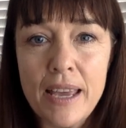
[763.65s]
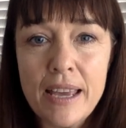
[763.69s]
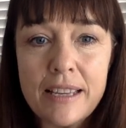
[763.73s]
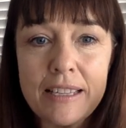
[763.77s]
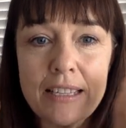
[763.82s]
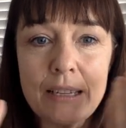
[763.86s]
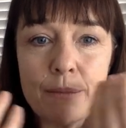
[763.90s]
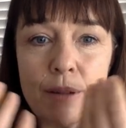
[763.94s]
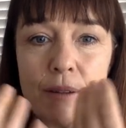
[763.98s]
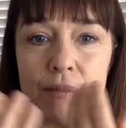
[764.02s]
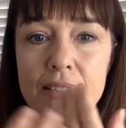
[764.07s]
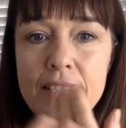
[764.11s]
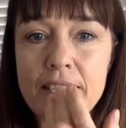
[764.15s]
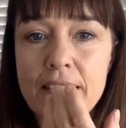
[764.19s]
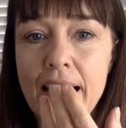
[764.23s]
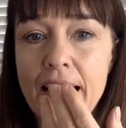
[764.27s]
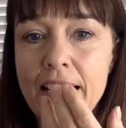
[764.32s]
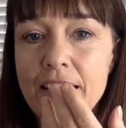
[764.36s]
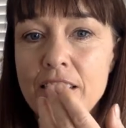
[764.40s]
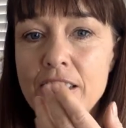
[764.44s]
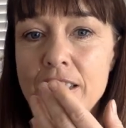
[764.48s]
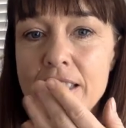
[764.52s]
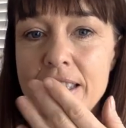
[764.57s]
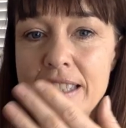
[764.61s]
Some of us
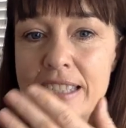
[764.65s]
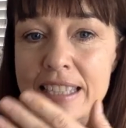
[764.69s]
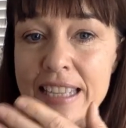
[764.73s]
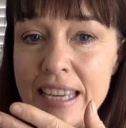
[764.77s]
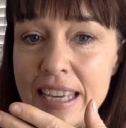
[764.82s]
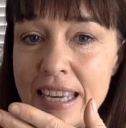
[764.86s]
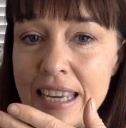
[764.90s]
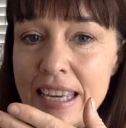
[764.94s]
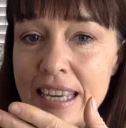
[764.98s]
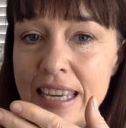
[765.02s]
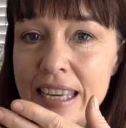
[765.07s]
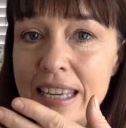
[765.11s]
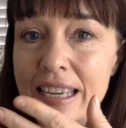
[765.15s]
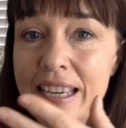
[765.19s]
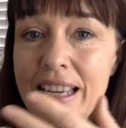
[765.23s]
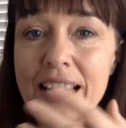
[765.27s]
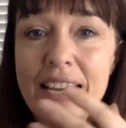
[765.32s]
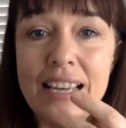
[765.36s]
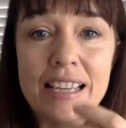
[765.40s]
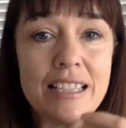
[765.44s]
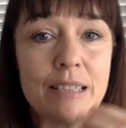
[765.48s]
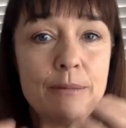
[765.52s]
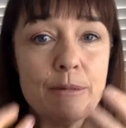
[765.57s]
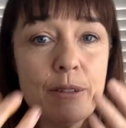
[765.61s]
like to see,
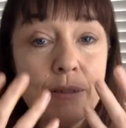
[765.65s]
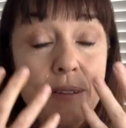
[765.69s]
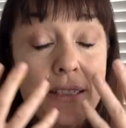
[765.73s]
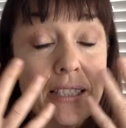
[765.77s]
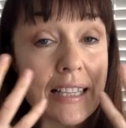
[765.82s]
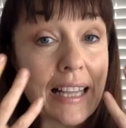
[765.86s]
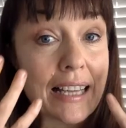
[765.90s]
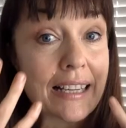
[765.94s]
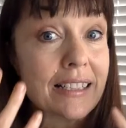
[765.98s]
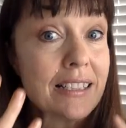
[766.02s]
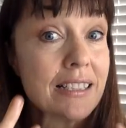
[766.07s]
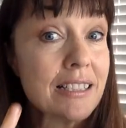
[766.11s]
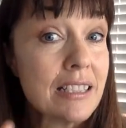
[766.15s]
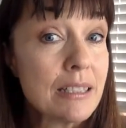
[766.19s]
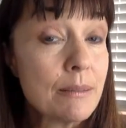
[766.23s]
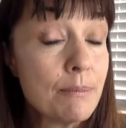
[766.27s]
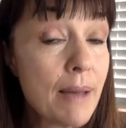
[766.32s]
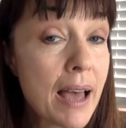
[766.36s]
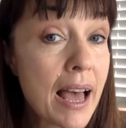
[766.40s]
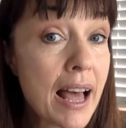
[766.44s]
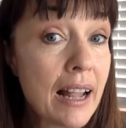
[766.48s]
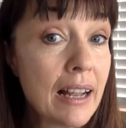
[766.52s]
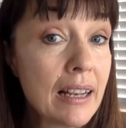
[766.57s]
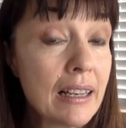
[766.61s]
some of us like to
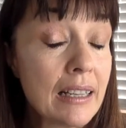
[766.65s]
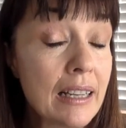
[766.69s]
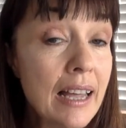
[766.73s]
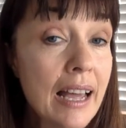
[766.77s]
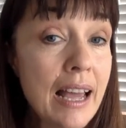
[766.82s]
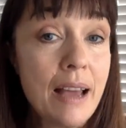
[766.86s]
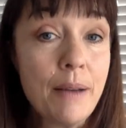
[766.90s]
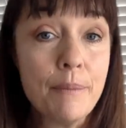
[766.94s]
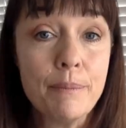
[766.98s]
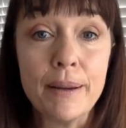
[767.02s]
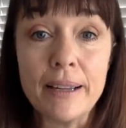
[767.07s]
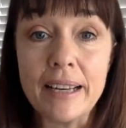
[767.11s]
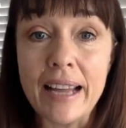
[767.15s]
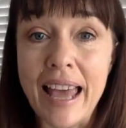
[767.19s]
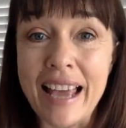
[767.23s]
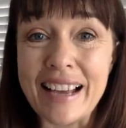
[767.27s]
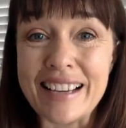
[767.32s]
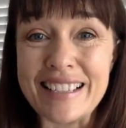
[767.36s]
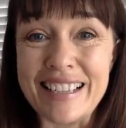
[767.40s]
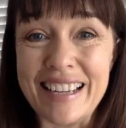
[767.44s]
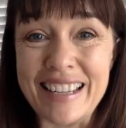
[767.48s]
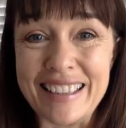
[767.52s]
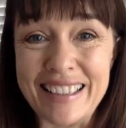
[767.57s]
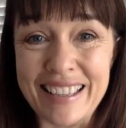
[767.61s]
smell, but
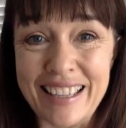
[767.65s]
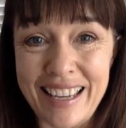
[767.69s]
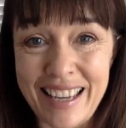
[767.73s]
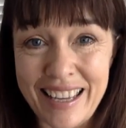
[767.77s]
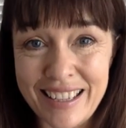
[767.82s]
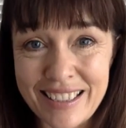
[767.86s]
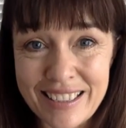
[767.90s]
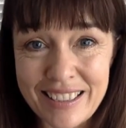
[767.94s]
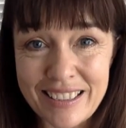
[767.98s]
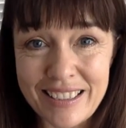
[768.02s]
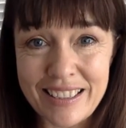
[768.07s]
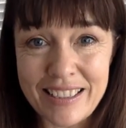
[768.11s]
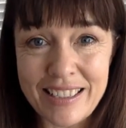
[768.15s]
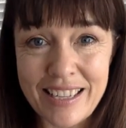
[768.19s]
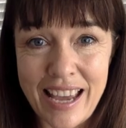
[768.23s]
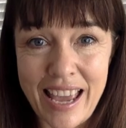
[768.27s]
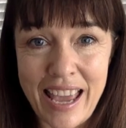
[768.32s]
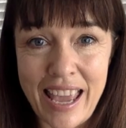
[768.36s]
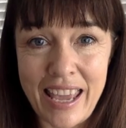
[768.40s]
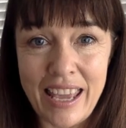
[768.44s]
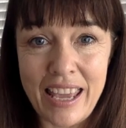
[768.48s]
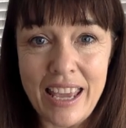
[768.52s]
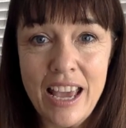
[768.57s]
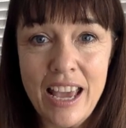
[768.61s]
actually at the end of the
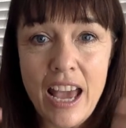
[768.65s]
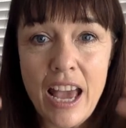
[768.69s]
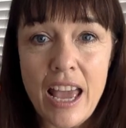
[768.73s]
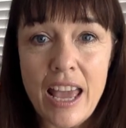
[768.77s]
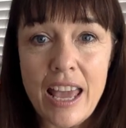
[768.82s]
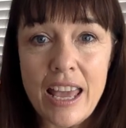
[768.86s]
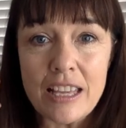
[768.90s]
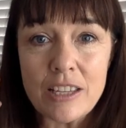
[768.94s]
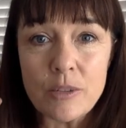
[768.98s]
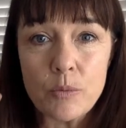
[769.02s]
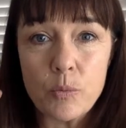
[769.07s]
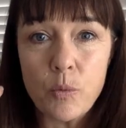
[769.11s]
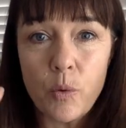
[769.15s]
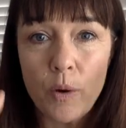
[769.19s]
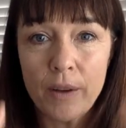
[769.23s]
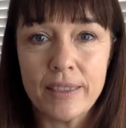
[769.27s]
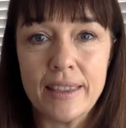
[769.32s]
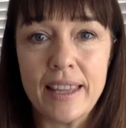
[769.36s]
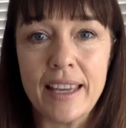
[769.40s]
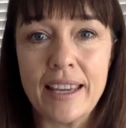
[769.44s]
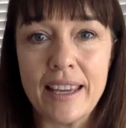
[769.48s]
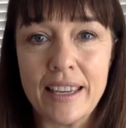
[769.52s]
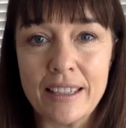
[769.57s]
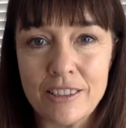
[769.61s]
day, it's what
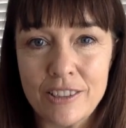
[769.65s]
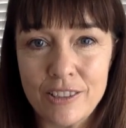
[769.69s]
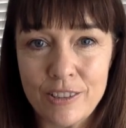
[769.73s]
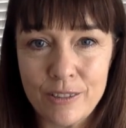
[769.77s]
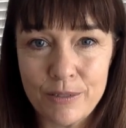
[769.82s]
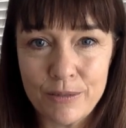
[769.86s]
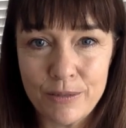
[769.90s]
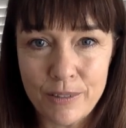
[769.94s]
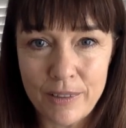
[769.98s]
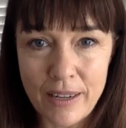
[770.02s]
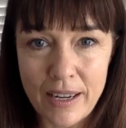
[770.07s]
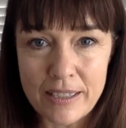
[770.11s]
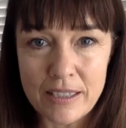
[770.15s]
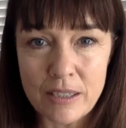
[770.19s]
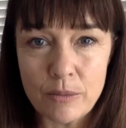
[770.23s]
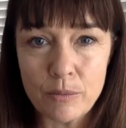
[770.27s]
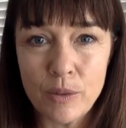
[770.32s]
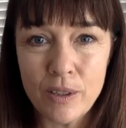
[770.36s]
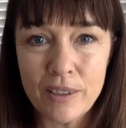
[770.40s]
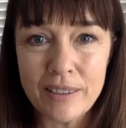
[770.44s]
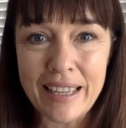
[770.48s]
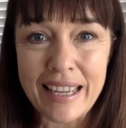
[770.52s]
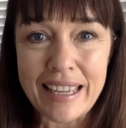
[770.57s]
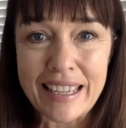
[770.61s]
they can do for us and
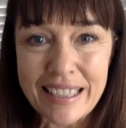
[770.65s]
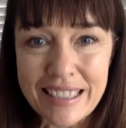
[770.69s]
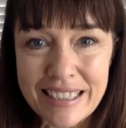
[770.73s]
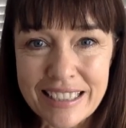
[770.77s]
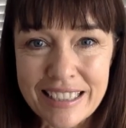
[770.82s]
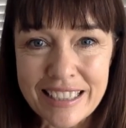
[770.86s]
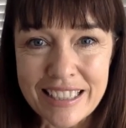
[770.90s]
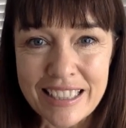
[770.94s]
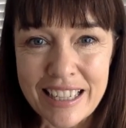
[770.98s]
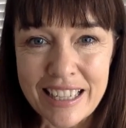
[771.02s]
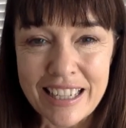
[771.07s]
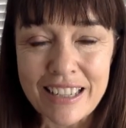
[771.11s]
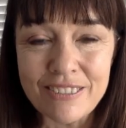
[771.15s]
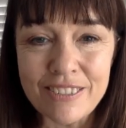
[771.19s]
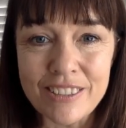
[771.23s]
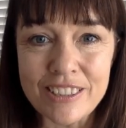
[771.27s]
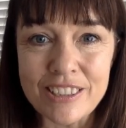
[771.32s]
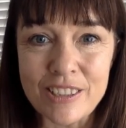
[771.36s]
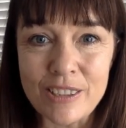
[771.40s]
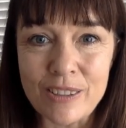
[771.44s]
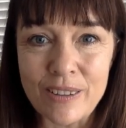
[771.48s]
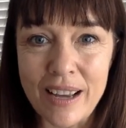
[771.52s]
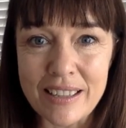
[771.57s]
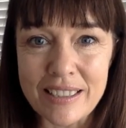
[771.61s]
what they can deliver
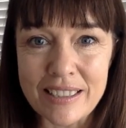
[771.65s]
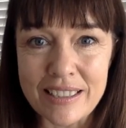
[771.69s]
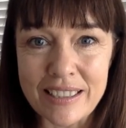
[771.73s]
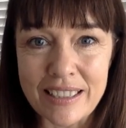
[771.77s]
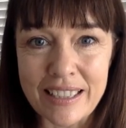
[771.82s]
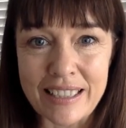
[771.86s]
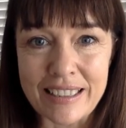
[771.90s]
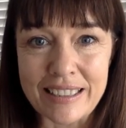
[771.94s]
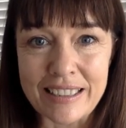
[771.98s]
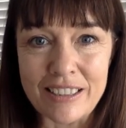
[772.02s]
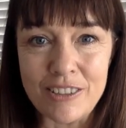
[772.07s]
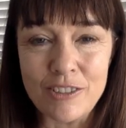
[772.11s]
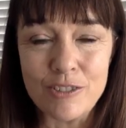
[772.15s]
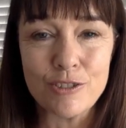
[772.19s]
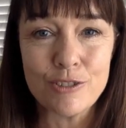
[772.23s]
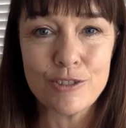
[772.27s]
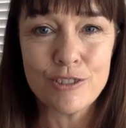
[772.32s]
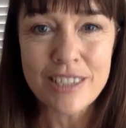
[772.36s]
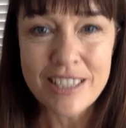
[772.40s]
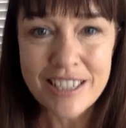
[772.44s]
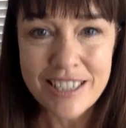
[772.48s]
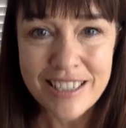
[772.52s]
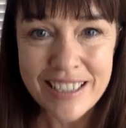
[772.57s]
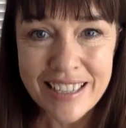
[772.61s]
to our skin
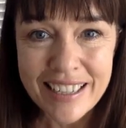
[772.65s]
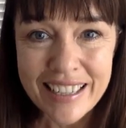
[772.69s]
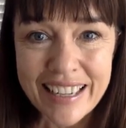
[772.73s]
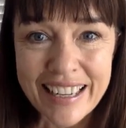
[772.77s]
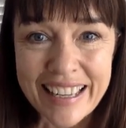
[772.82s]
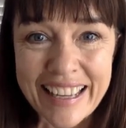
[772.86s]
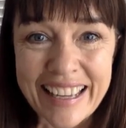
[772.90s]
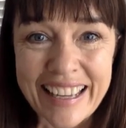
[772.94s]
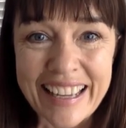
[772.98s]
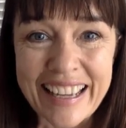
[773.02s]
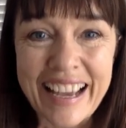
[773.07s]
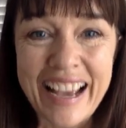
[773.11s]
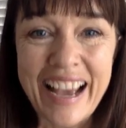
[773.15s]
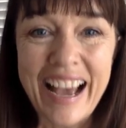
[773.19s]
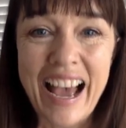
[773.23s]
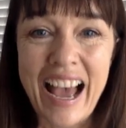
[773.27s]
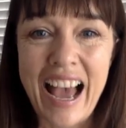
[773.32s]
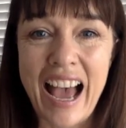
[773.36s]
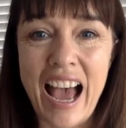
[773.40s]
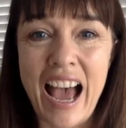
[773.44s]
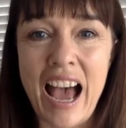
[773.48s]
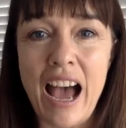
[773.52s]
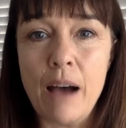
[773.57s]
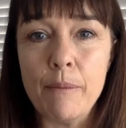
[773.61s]
nutritionally,
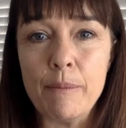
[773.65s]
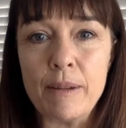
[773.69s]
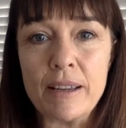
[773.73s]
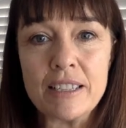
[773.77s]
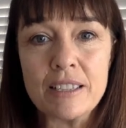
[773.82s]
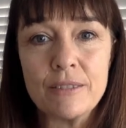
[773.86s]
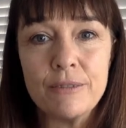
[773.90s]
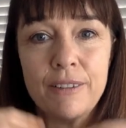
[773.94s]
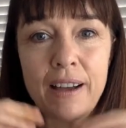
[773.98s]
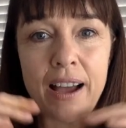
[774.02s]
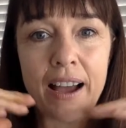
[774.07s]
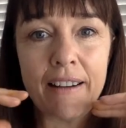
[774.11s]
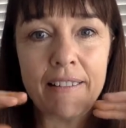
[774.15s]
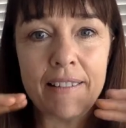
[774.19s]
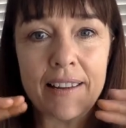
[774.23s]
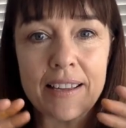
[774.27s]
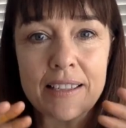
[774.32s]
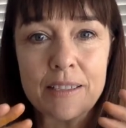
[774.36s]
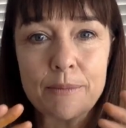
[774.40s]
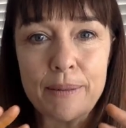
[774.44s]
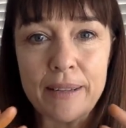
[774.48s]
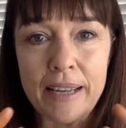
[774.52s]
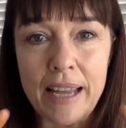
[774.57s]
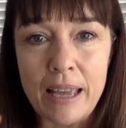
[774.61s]
as far
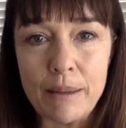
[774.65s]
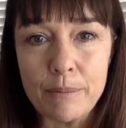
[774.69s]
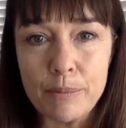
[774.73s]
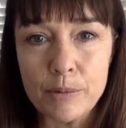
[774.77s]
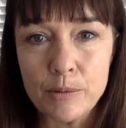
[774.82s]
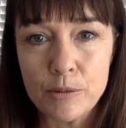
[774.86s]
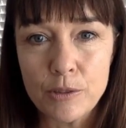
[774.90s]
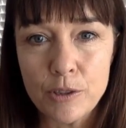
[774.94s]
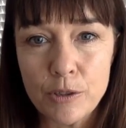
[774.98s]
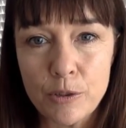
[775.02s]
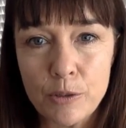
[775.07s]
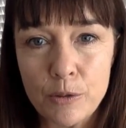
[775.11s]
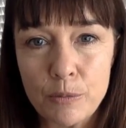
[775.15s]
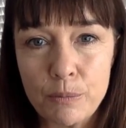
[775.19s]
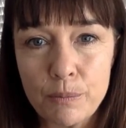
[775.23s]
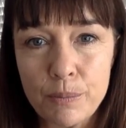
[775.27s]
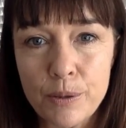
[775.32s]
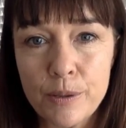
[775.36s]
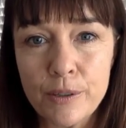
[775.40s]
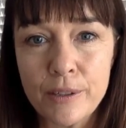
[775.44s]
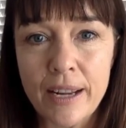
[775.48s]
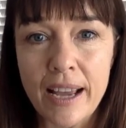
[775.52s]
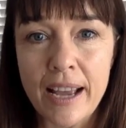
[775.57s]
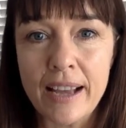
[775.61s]
as being able to
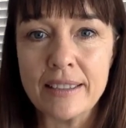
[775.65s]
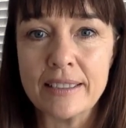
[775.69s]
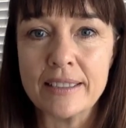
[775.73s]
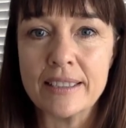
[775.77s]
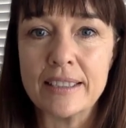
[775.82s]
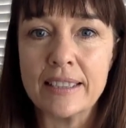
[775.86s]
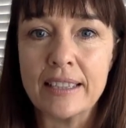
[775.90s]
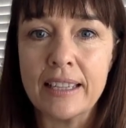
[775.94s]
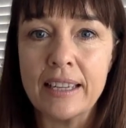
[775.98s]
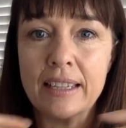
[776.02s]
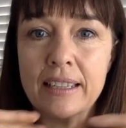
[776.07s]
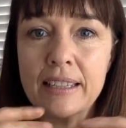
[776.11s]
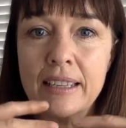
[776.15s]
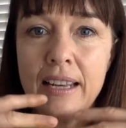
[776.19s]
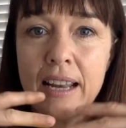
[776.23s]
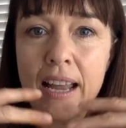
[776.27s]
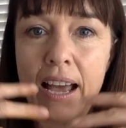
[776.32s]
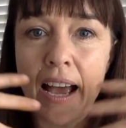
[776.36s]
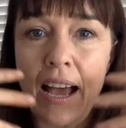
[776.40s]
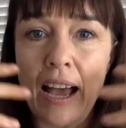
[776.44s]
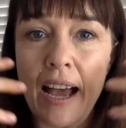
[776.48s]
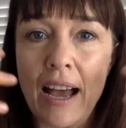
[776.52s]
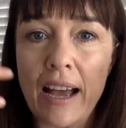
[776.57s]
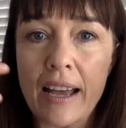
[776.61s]
put our skin
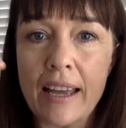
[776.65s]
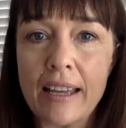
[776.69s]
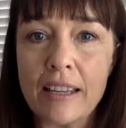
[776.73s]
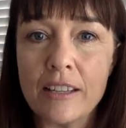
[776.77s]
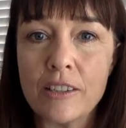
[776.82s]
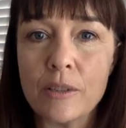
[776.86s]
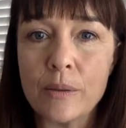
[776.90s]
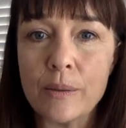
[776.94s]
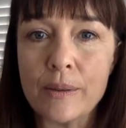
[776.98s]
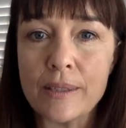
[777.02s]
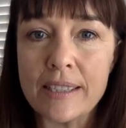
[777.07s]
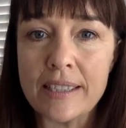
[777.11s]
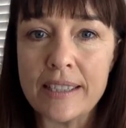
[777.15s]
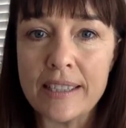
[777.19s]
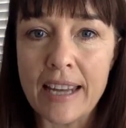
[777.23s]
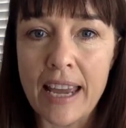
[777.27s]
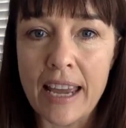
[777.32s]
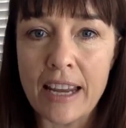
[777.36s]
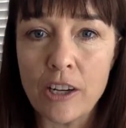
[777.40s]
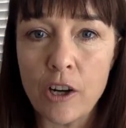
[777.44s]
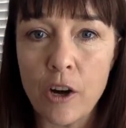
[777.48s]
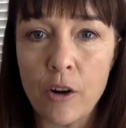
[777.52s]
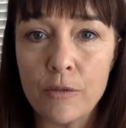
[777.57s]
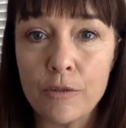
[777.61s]
into a
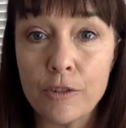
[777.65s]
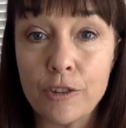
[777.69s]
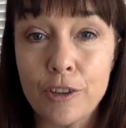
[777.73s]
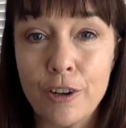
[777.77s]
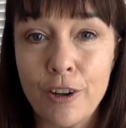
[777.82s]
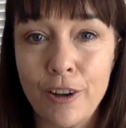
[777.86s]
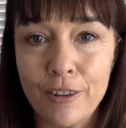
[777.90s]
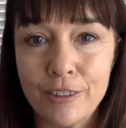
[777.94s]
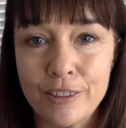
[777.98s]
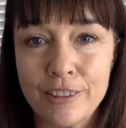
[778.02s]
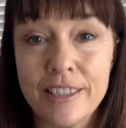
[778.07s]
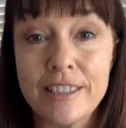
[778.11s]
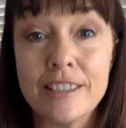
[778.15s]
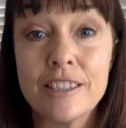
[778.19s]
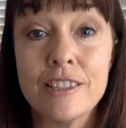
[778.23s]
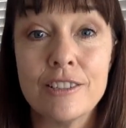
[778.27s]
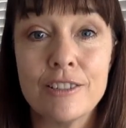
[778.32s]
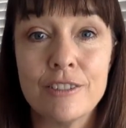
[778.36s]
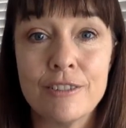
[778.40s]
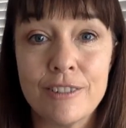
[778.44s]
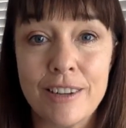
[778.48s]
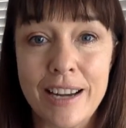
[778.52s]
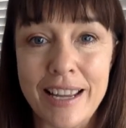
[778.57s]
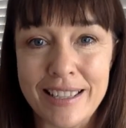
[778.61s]
state of
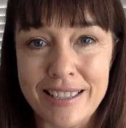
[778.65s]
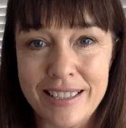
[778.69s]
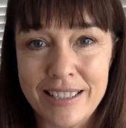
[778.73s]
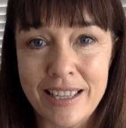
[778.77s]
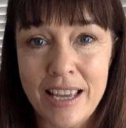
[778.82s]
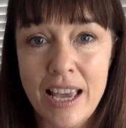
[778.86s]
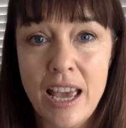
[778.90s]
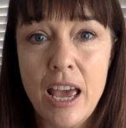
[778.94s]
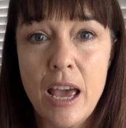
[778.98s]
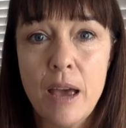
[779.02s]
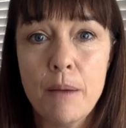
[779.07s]
non-stress.